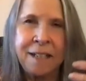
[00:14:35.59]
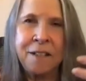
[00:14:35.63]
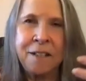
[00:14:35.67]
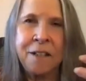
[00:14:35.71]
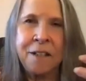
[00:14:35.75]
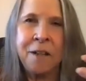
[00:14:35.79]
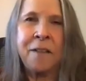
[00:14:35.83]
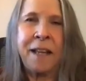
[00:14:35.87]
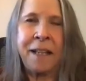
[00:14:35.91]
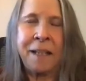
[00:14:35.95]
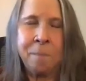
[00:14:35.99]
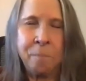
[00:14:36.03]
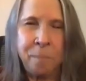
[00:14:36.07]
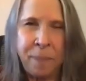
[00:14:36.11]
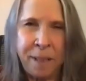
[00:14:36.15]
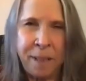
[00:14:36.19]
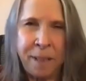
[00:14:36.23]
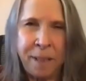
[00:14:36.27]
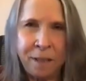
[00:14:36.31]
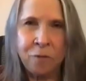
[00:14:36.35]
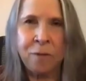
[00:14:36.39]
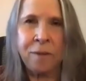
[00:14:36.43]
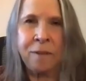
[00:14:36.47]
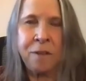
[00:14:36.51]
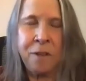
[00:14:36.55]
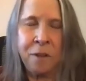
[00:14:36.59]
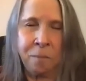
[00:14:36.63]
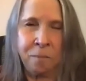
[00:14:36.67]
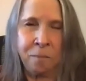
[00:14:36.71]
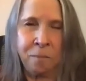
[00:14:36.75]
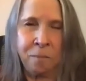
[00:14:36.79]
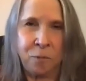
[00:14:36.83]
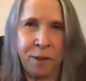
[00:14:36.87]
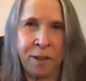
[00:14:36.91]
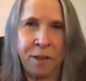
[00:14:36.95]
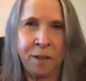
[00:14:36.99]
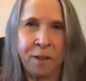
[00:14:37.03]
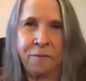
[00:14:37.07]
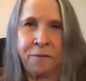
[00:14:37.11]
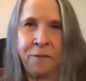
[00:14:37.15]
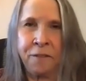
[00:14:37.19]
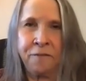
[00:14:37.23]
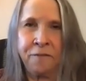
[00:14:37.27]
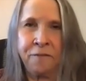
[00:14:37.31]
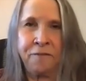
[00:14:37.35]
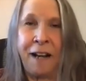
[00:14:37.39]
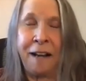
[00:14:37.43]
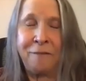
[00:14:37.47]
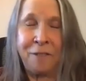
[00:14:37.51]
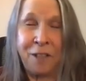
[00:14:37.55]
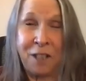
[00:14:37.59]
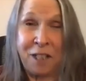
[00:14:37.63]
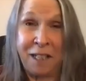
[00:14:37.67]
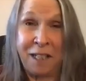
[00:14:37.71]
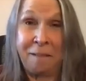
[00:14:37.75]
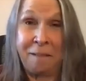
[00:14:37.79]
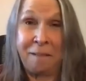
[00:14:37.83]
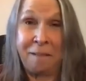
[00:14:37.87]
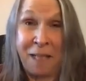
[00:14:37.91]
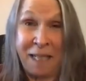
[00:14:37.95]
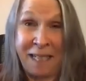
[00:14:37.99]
you know, they can be, tr- you know, triggered for five or 10